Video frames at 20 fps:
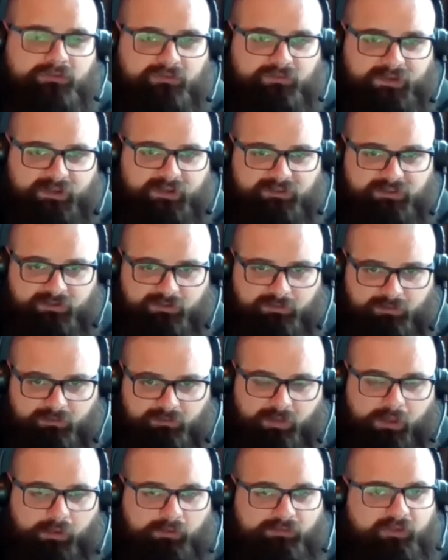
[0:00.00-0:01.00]
fixed interest
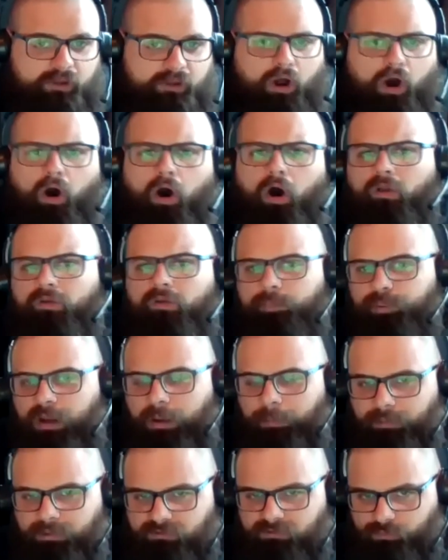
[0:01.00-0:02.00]
loans on all the
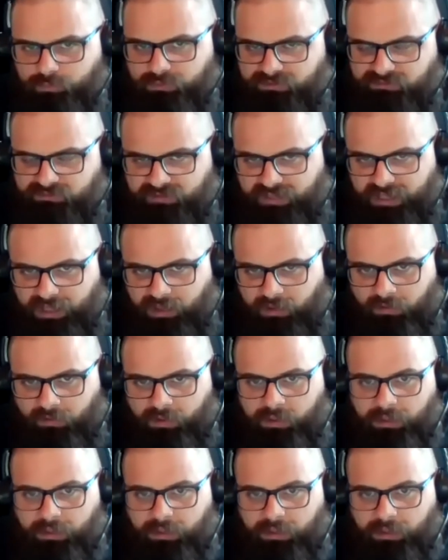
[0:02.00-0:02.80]
properties we sell.